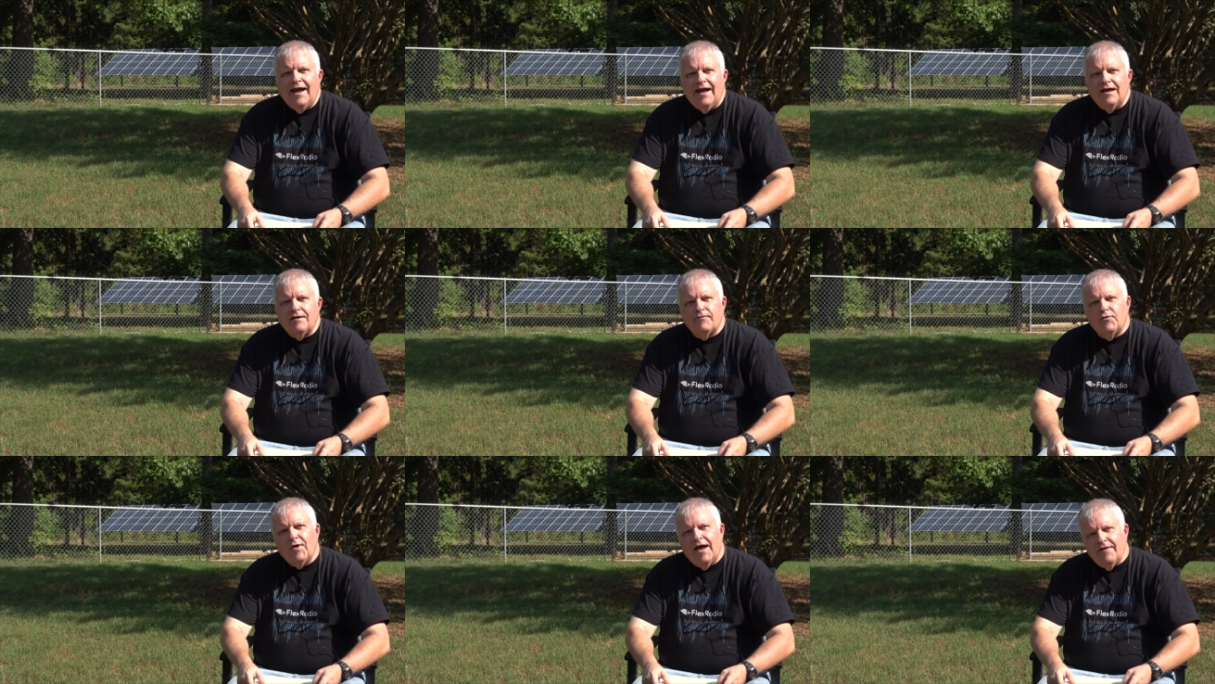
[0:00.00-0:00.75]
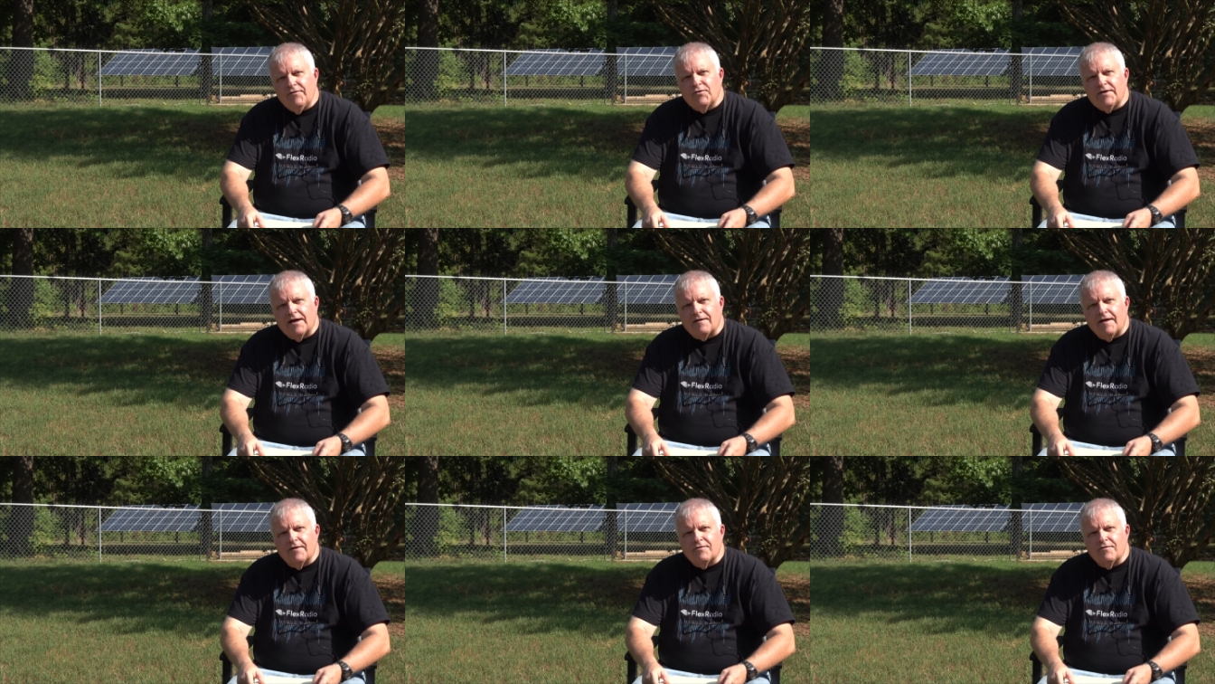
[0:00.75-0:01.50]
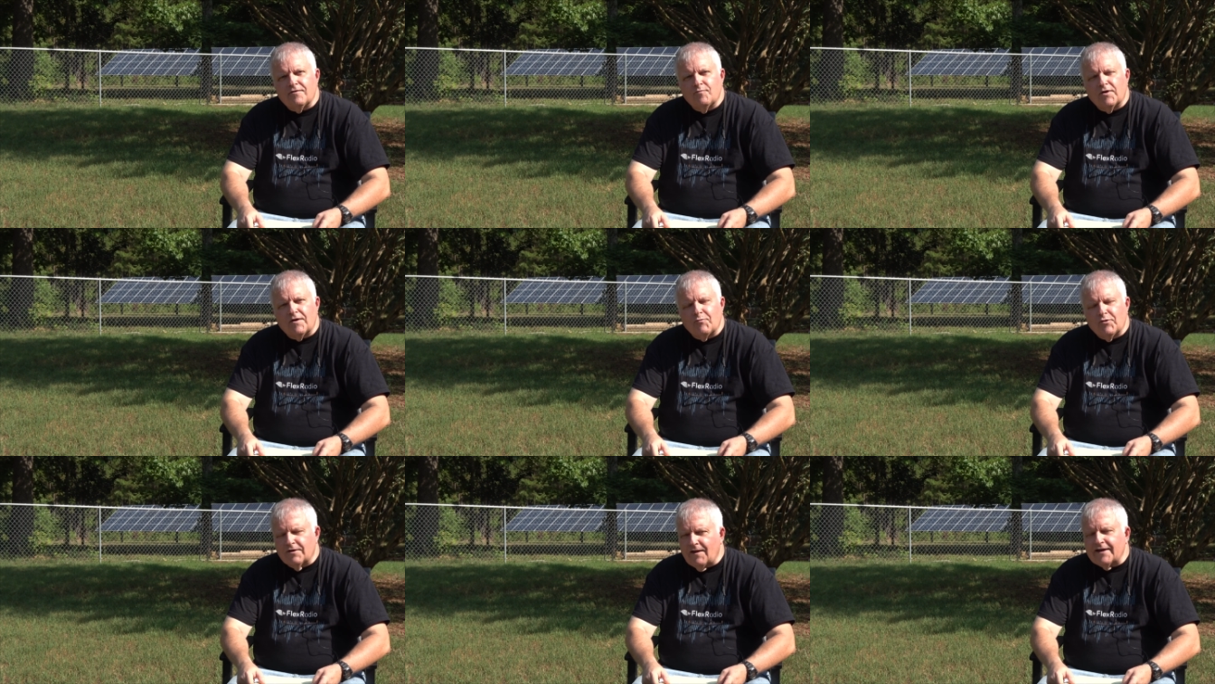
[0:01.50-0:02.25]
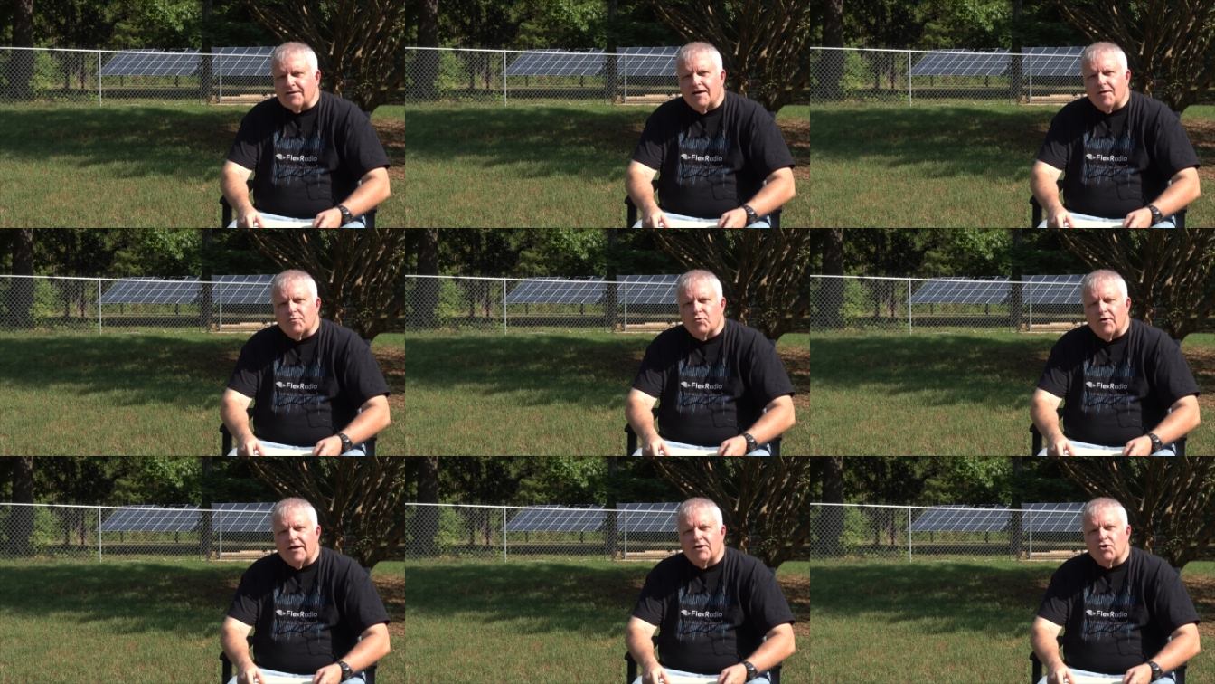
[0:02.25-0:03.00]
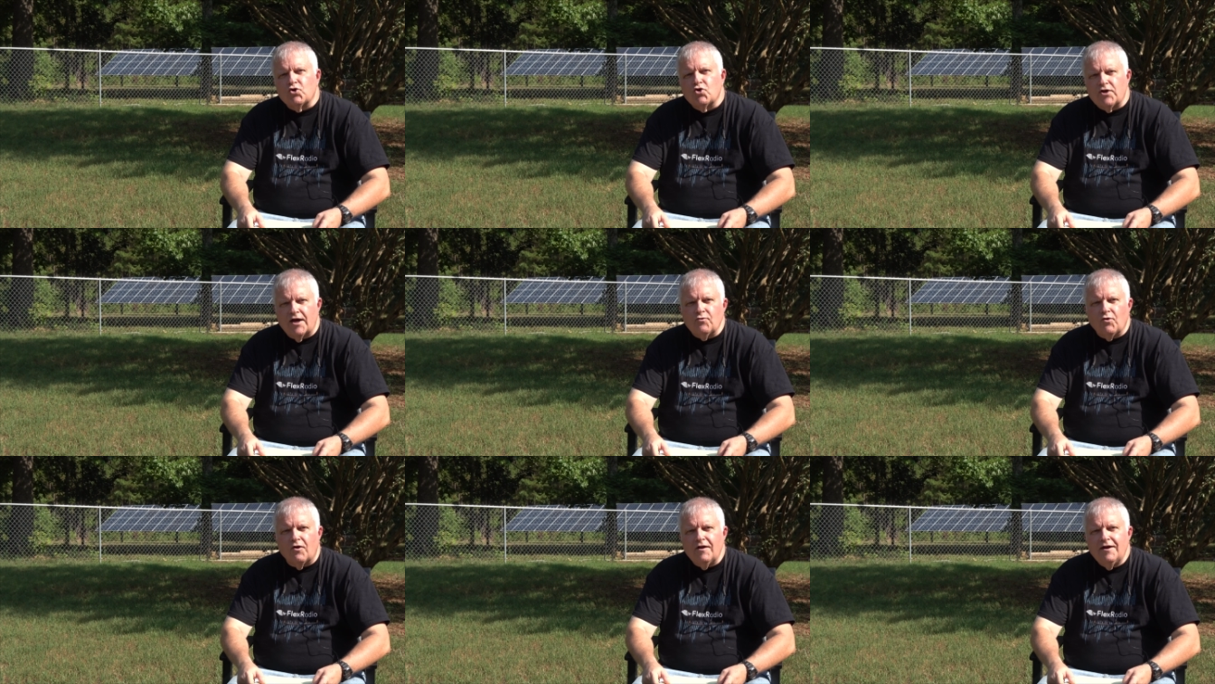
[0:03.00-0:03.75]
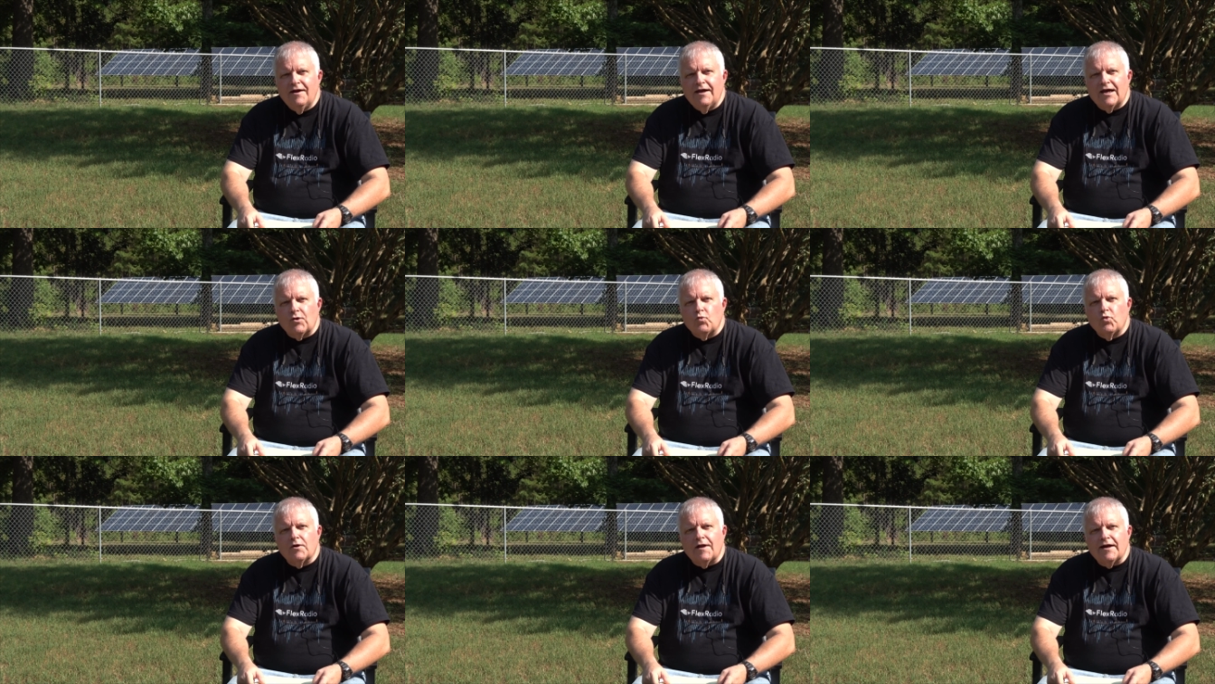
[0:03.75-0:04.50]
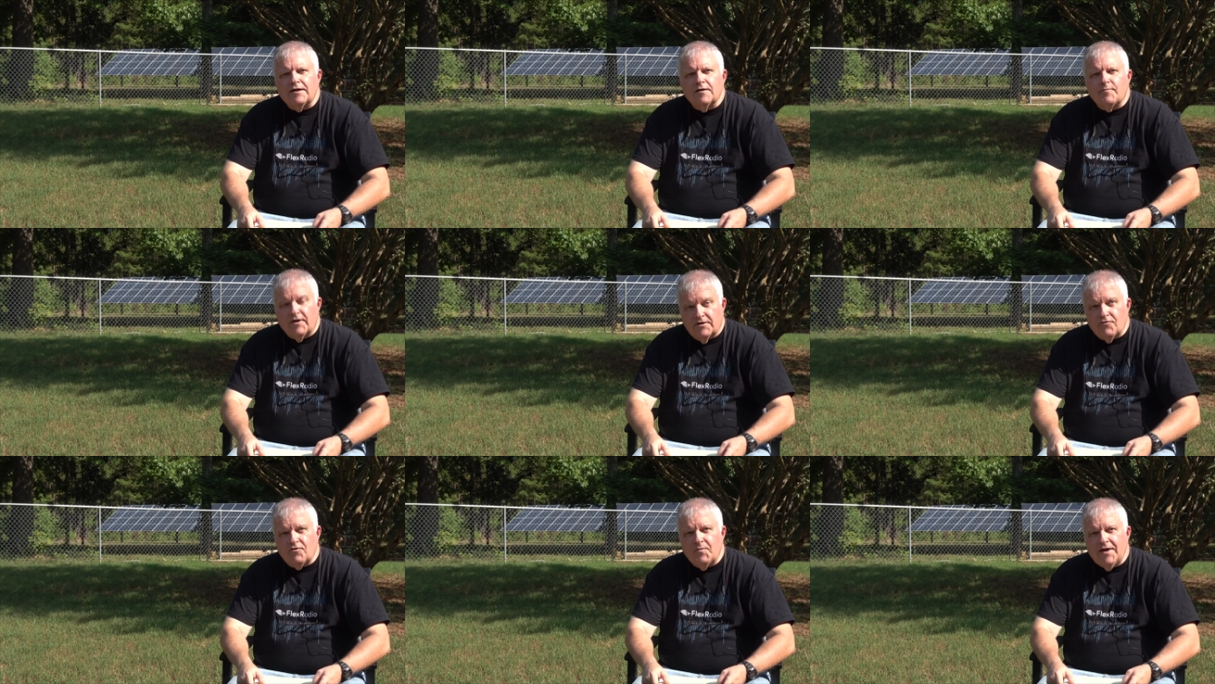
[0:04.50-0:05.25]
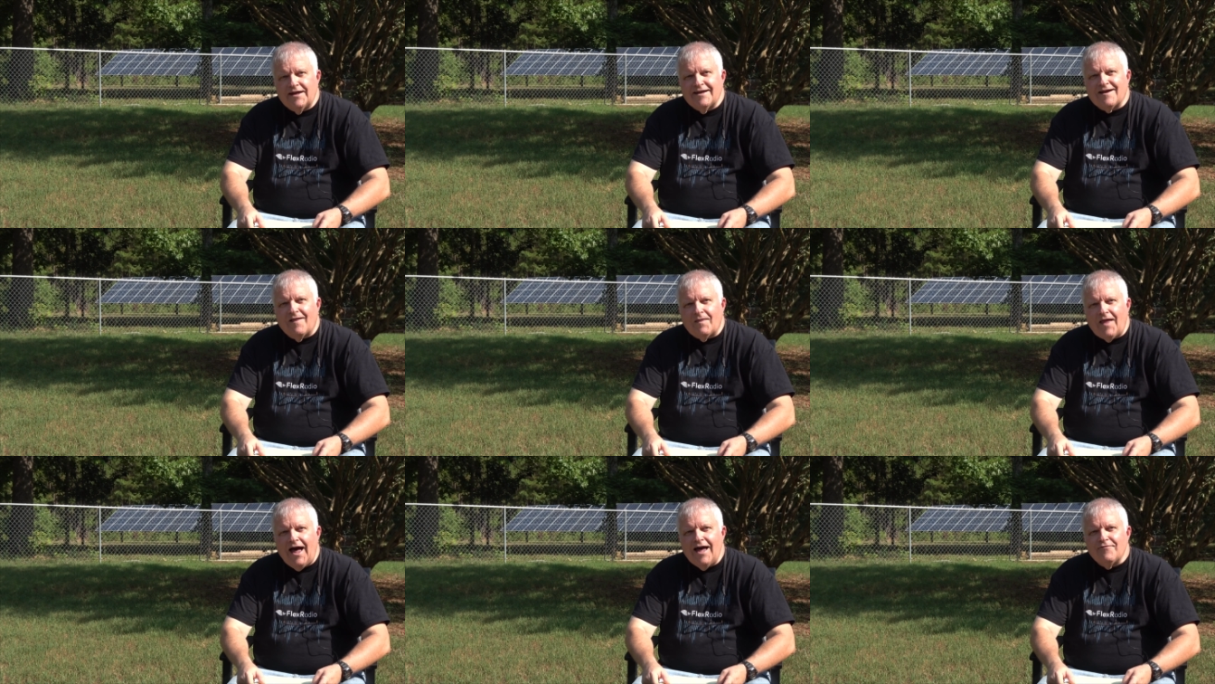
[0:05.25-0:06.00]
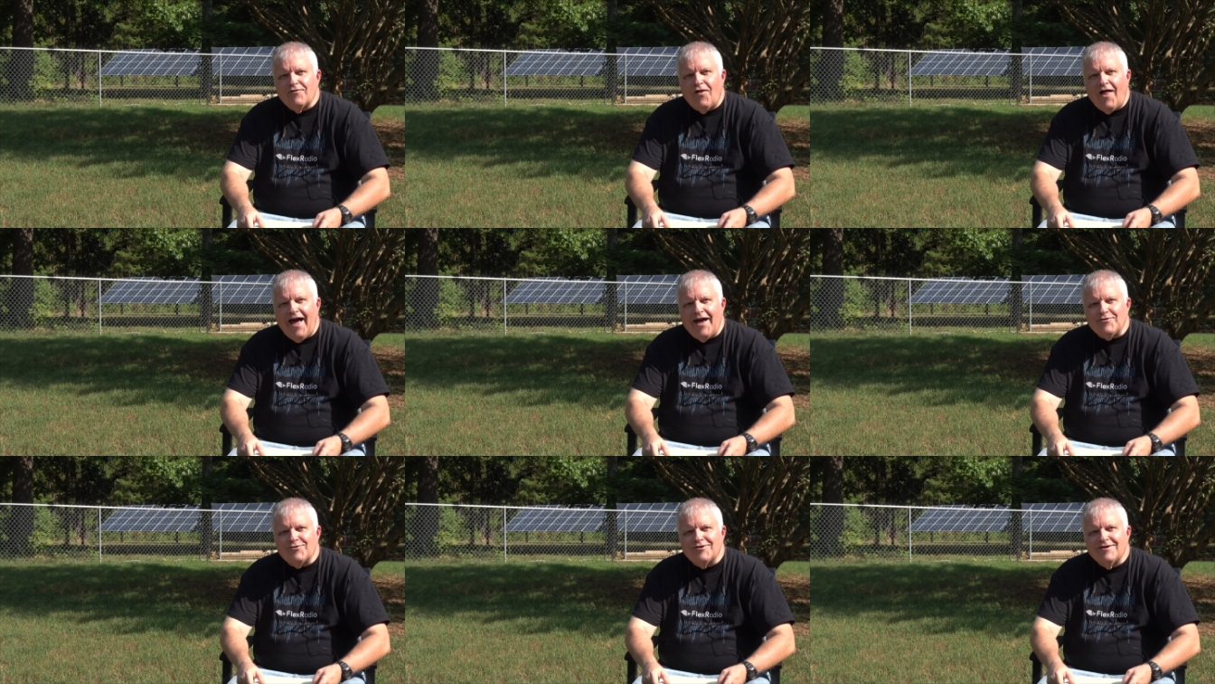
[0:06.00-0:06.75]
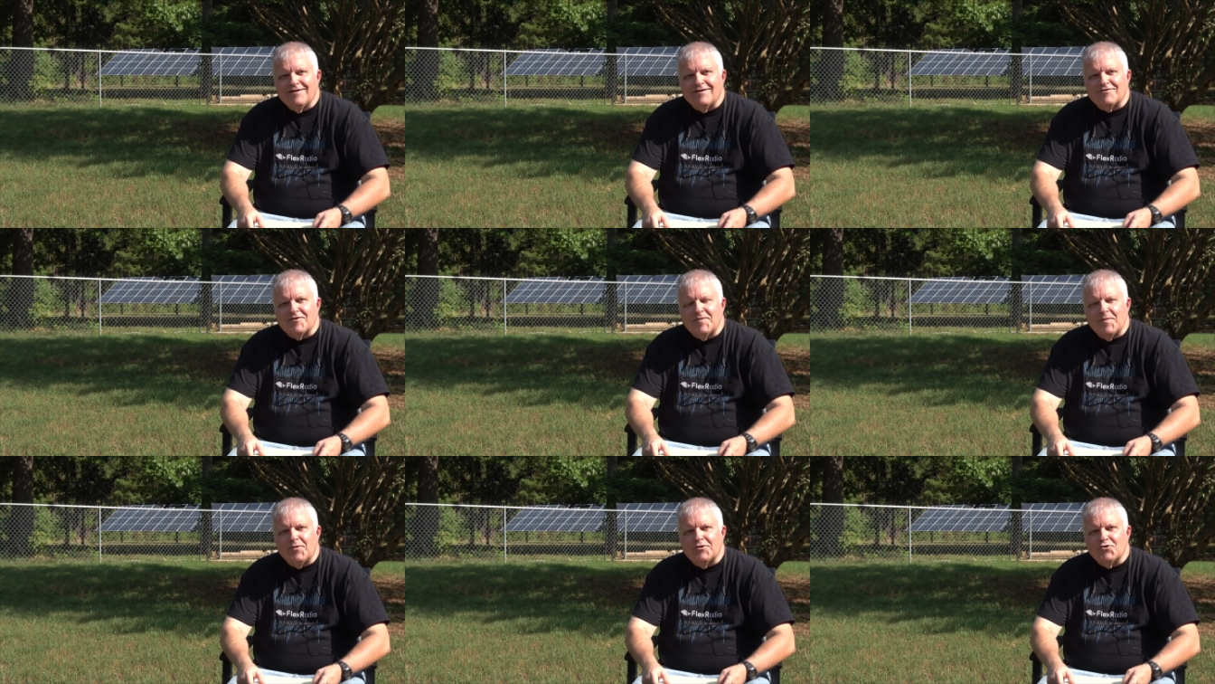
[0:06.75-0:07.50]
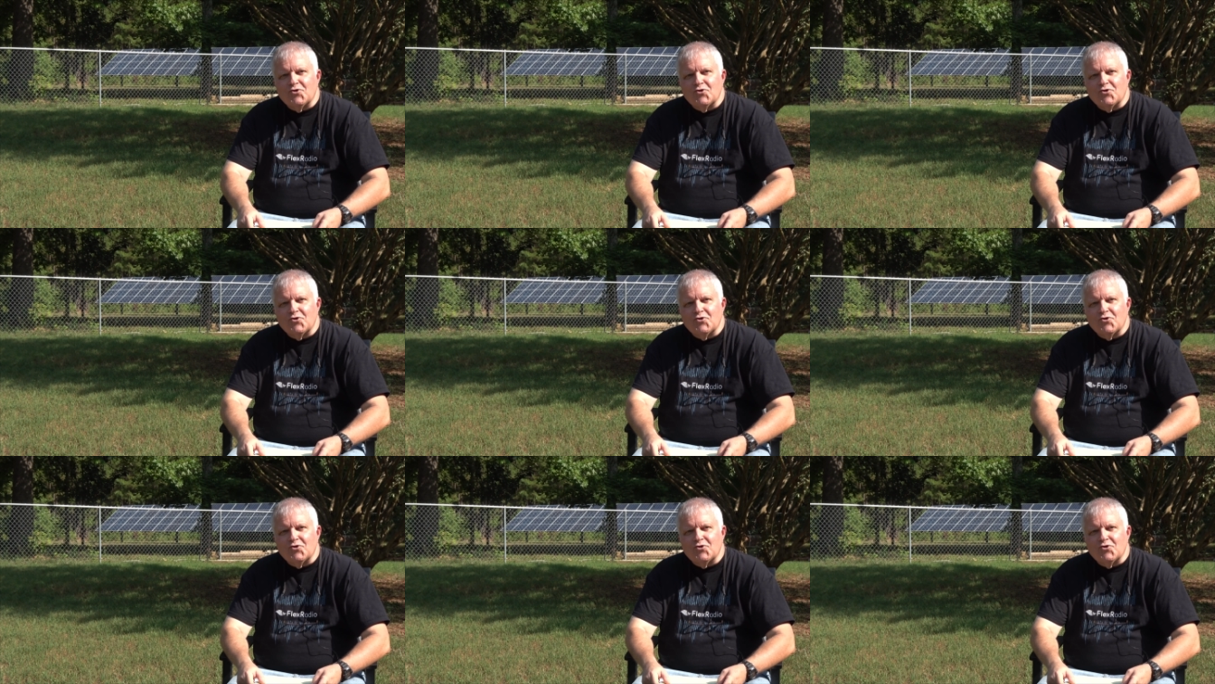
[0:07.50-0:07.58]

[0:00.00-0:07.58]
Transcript: And if you have your tech license but would like to upgrade to general and would like to participate in a live class, uh, some people